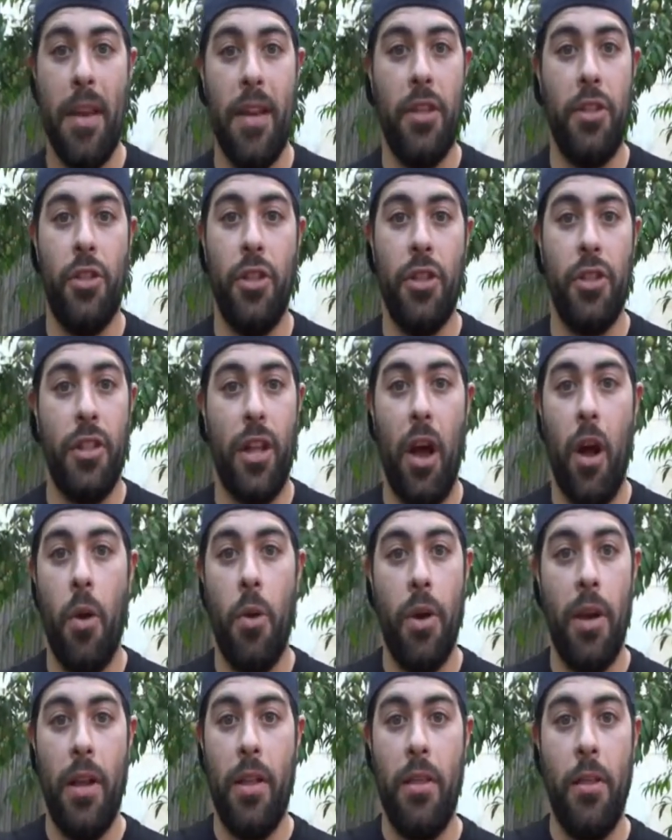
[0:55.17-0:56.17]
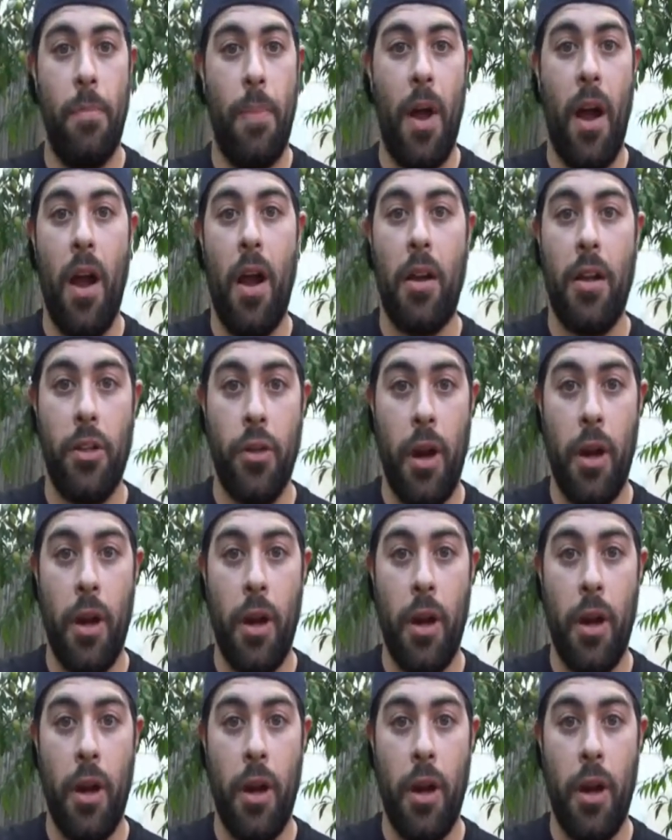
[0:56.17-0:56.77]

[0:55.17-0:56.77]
and is just out in the park